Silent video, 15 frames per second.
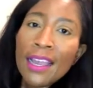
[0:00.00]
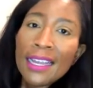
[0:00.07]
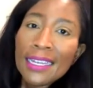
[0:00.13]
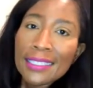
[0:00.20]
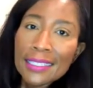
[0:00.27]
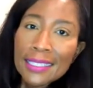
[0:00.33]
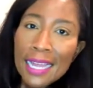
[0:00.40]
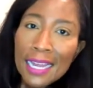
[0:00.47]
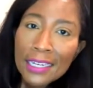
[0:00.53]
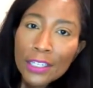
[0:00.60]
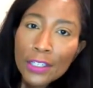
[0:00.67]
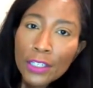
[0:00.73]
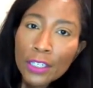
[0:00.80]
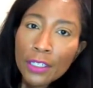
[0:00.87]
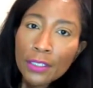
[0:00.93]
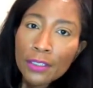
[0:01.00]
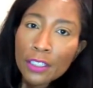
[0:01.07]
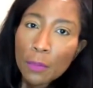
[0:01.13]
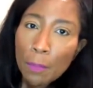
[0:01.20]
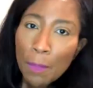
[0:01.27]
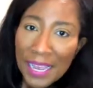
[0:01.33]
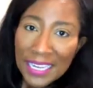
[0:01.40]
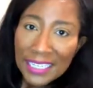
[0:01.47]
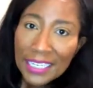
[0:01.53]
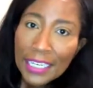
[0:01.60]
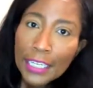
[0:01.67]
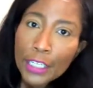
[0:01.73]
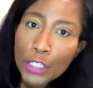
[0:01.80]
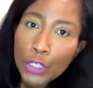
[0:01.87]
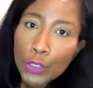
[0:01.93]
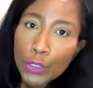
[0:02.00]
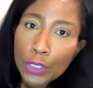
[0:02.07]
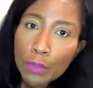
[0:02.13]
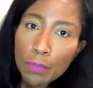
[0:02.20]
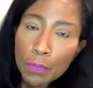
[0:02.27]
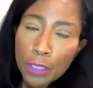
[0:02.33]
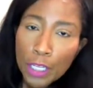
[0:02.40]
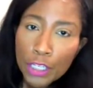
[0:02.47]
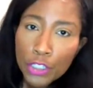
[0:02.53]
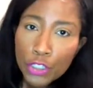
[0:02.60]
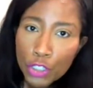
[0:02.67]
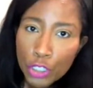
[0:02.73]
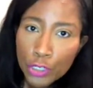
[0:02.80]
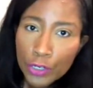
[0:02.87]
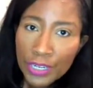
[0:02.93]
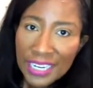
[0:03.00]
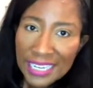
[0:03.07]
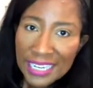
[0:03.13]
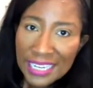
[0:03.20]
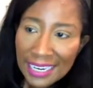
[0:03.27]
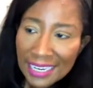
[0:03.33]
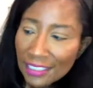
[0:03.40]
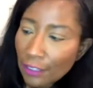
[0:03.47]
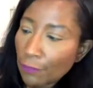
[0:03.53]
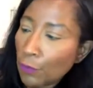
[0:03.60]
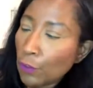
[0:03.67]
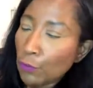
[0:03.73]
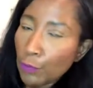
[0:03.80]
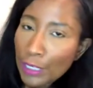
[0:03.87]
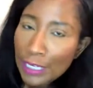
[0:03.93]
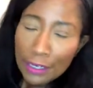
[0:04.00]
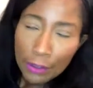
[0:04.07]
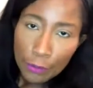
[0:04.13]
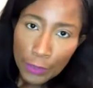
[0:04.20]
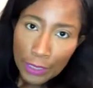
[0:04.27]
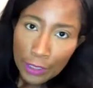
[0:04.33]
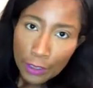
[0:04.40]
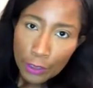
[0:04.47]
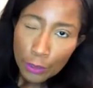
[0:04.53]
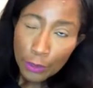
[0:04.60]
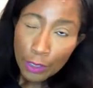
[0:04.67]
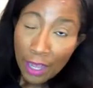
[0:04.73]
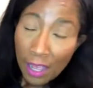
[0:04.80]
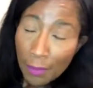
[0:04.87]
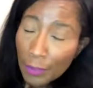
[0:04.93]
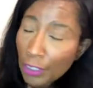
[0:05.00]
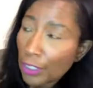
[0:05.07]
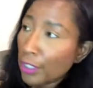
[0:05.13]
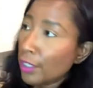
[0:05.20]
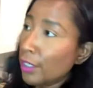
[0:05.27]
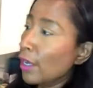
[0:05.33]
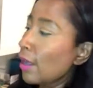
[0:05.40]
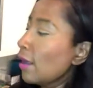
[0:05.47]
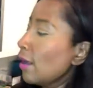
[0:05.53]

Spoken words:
it's not going to spike your blood sugar index if you're reading with a glucometer.